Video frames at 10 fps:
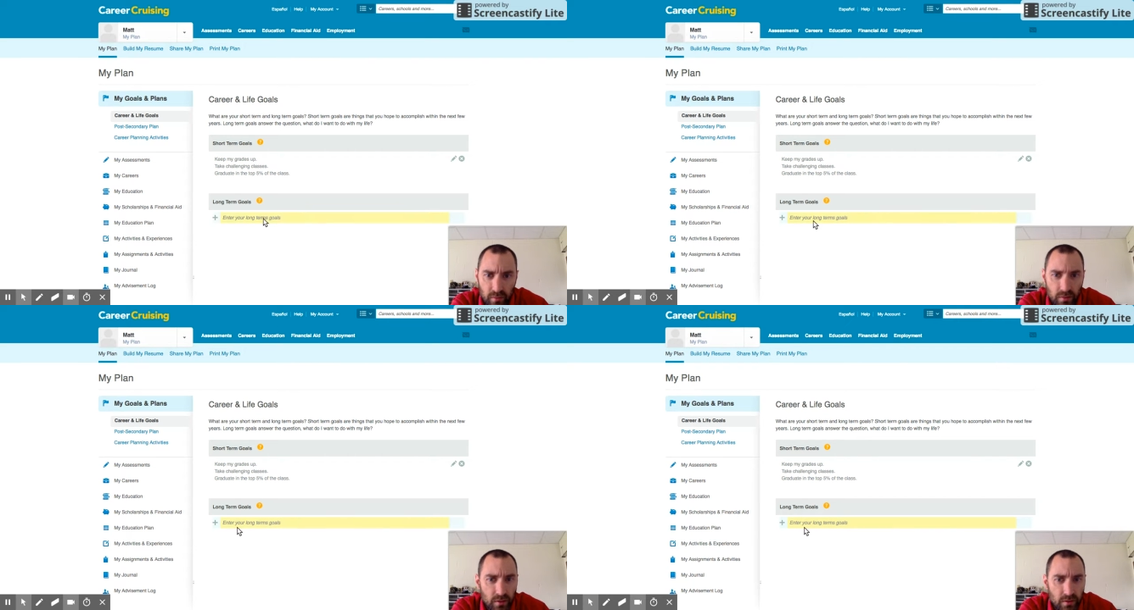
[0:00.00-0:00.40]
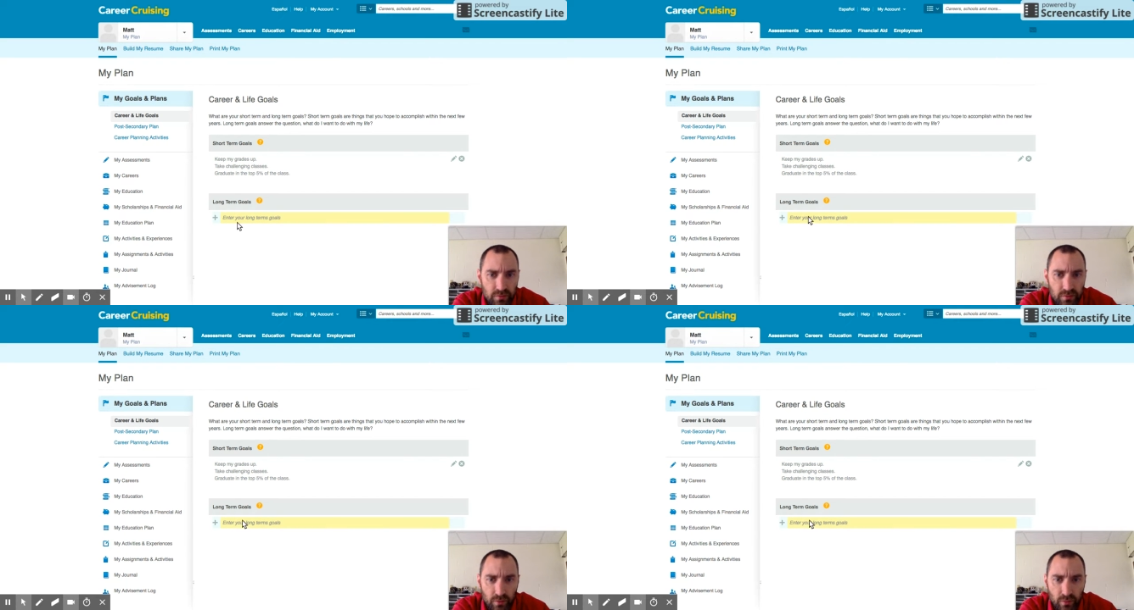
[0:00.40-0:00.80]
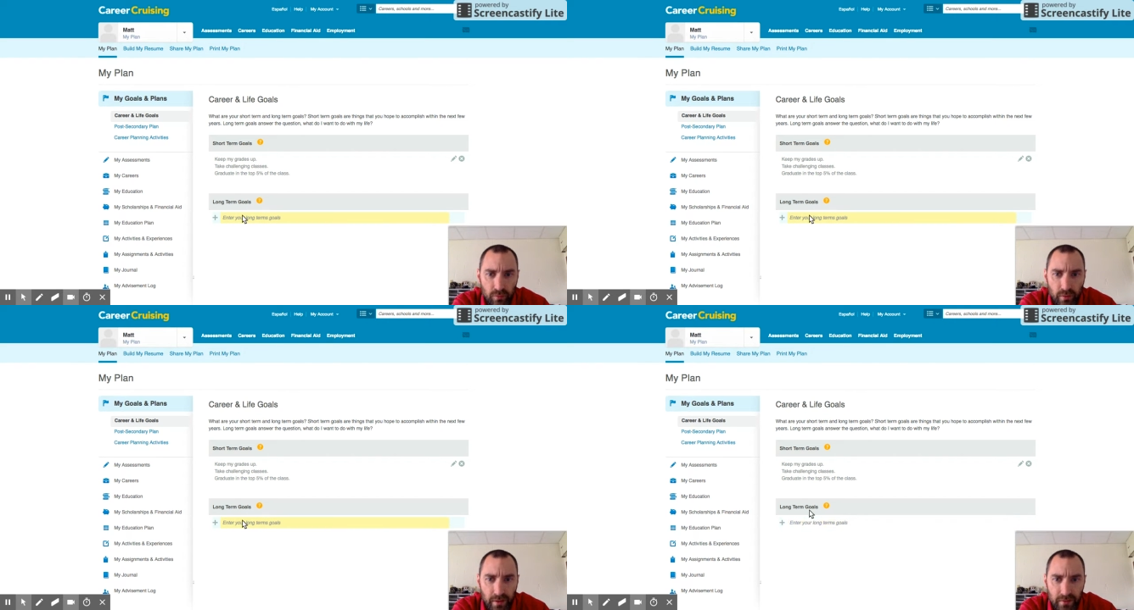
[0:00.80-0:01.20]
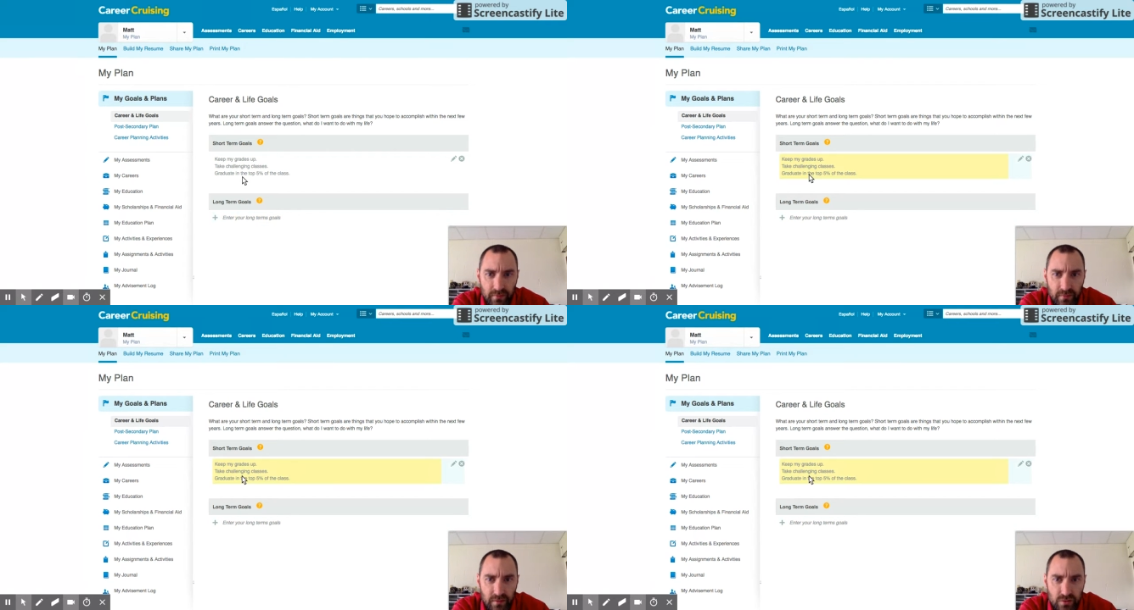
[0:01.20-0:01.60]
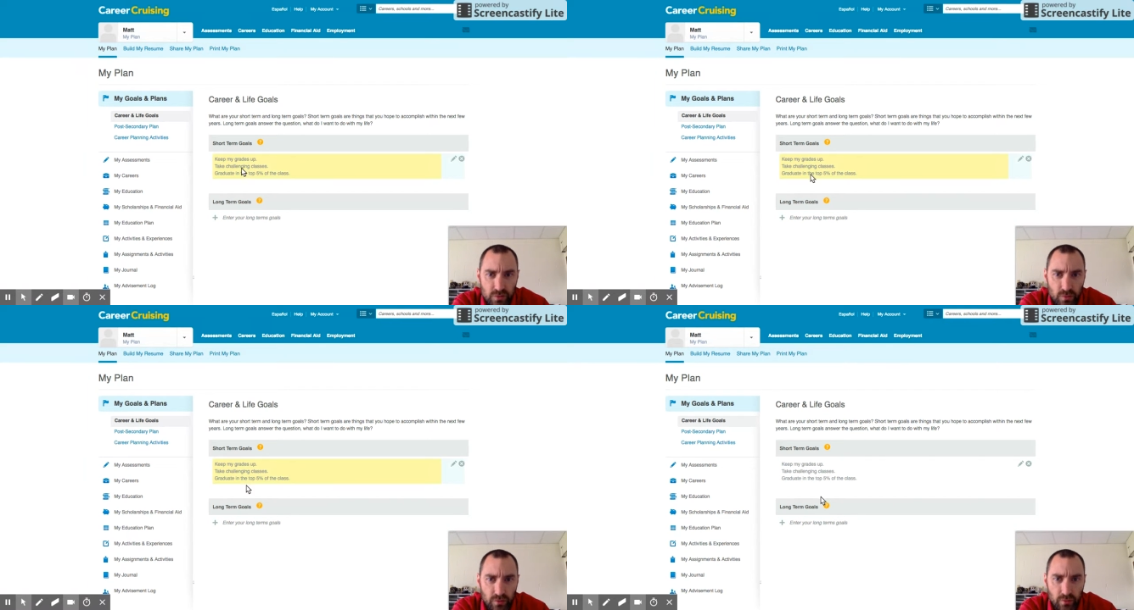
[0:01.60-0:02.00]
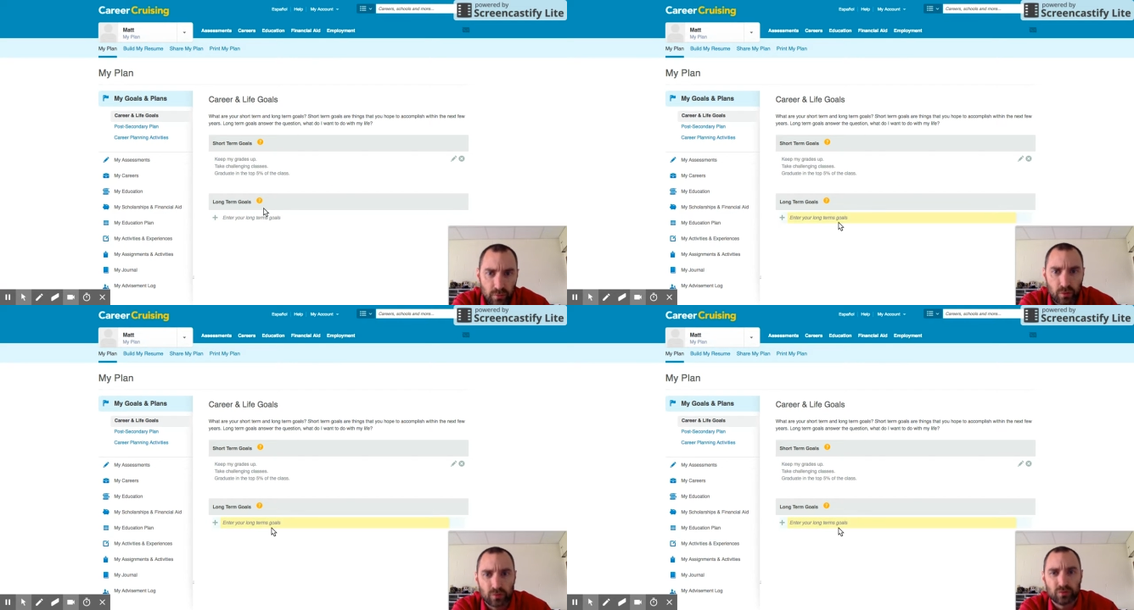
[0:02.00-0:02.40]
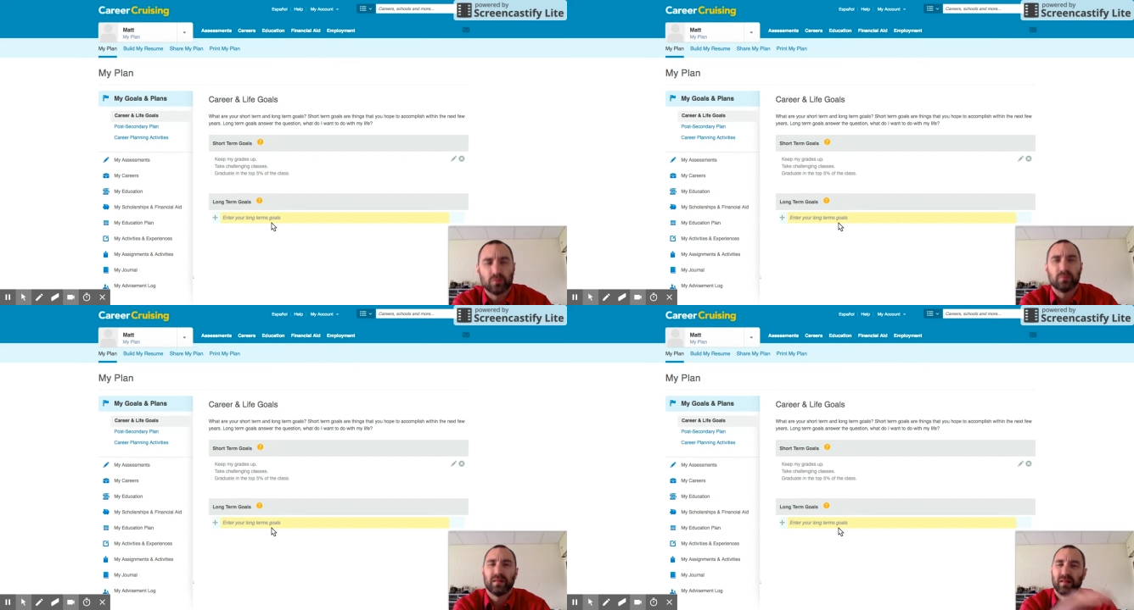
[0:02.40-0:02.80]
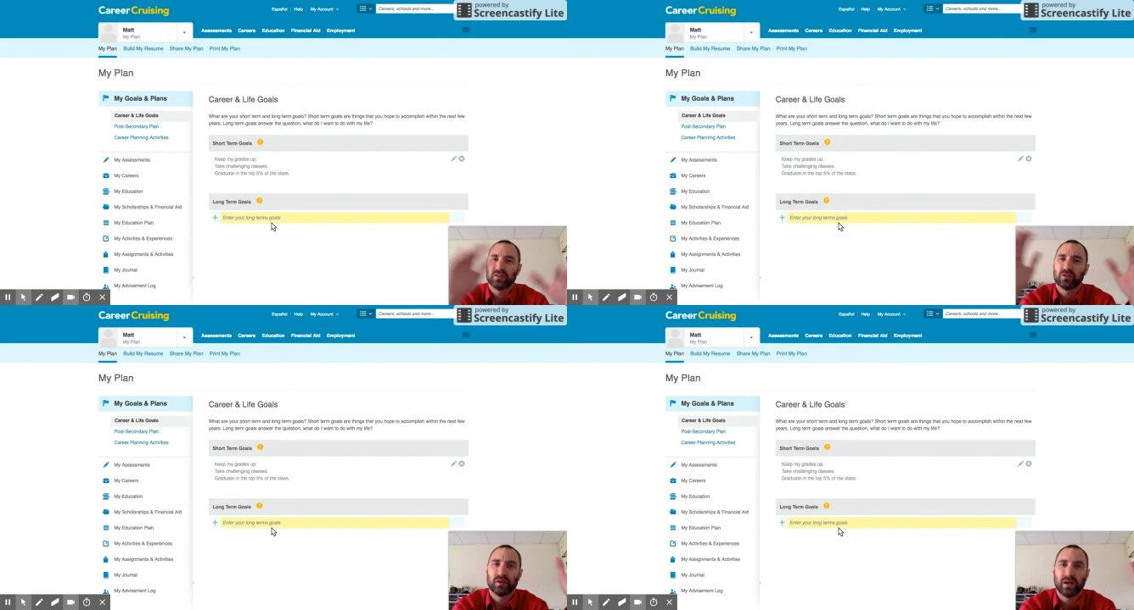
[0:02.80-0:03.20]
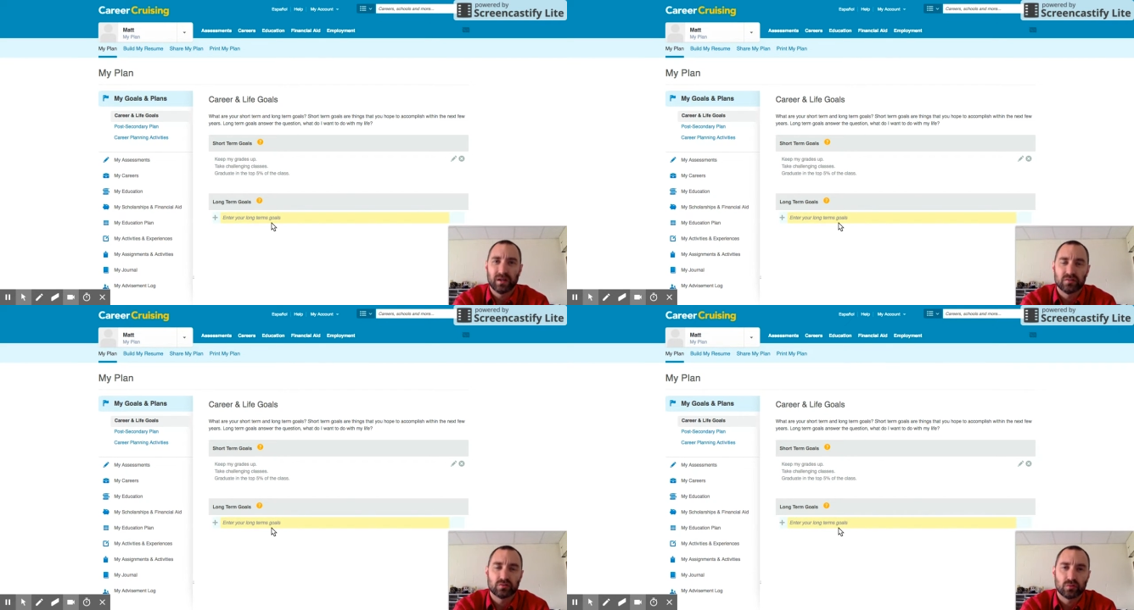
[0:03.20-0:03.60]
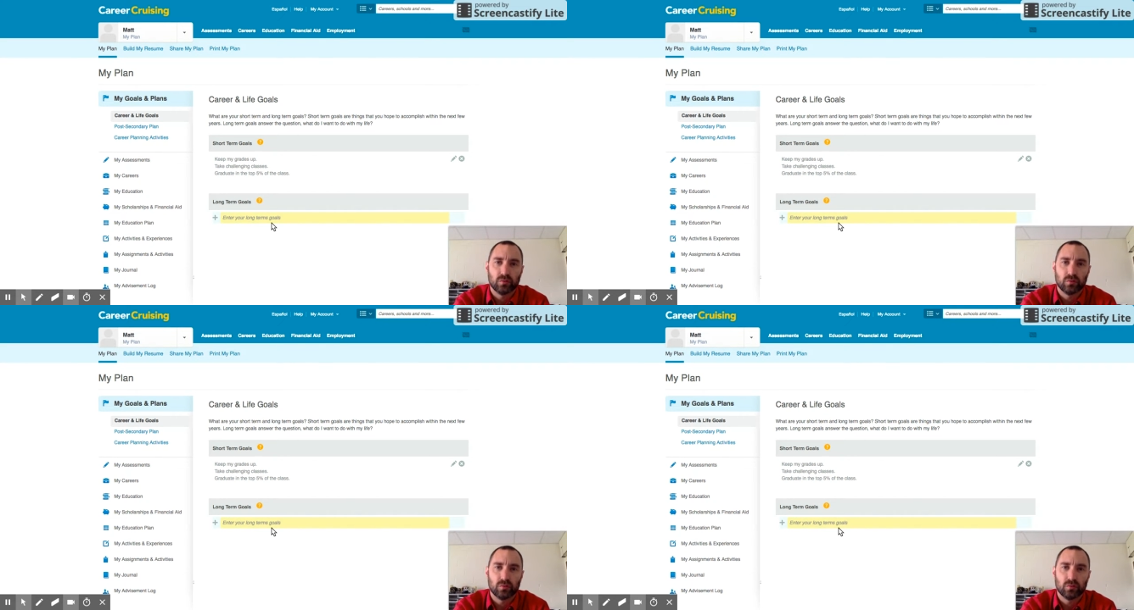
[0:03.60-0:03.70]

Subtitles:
So edit these. Short-term goals would be like during high school.